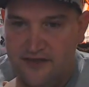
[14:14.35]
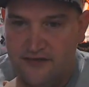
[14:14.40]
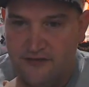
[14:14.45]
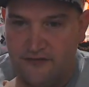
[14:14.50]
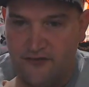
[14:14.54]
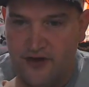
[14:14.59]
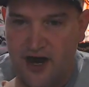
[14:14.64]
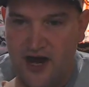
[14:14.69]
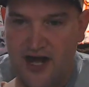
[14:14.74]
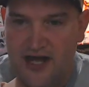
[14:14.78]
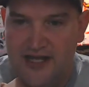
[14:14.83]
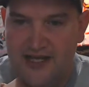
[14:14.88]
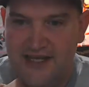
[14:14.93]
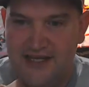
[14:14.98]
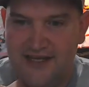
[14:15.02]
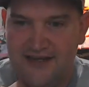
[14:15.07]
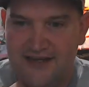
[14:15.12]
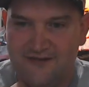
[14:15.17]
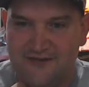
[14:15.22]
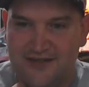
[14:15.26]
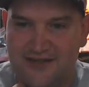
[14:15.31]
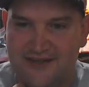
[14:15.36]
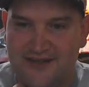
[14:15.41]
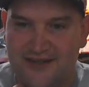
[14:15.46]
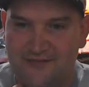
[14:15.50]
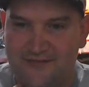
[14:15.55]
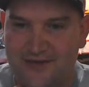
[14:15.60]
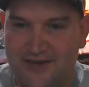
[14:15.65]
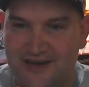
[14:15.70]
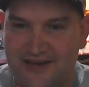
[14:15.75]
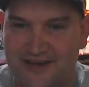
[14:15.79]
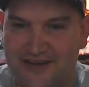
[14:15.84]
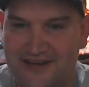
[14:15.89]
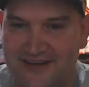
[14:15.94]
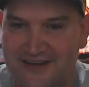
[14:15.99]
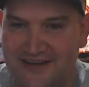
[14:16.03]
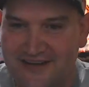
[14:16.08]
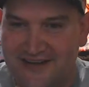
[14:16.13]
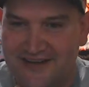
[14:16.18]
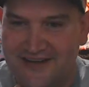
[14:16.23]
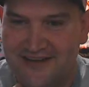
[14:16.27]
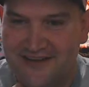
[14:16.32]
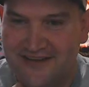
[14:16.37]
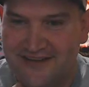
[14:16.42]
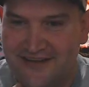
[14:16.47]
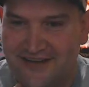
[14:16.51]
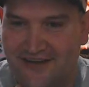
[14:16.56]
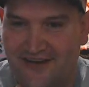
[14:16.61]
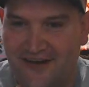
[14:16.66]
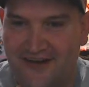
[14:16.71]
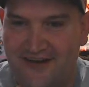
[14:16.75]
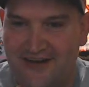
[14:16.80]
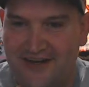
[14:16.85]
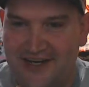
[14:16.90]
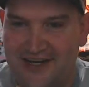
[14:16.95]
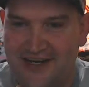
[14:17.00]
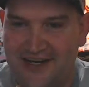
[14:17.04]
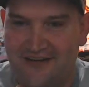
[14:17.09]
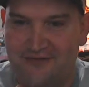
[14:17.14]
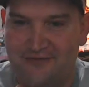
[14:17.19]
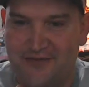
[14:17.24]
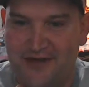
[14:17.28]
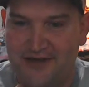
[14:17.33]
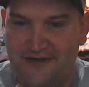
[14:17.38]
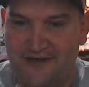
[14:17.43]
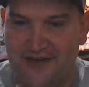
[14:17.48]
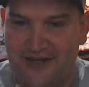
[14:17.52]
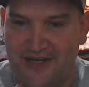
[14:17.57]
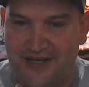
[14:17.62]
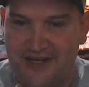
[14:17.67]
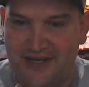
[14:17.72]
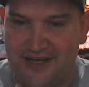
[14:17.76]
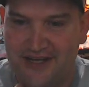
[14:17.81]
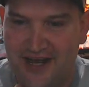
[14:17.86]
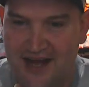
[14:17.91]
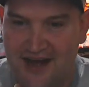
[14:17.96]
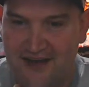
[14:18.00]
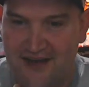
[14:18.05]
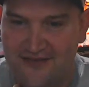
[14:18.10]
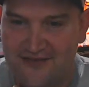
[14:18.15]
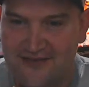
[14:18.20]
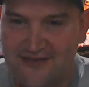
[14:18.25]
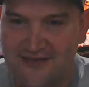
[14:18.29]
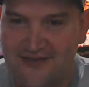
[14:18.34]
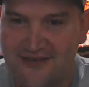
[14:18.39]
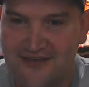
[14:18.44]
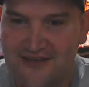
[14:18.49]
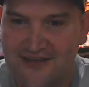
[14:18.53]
Ryan, what's up, brother? RDFPB in the house.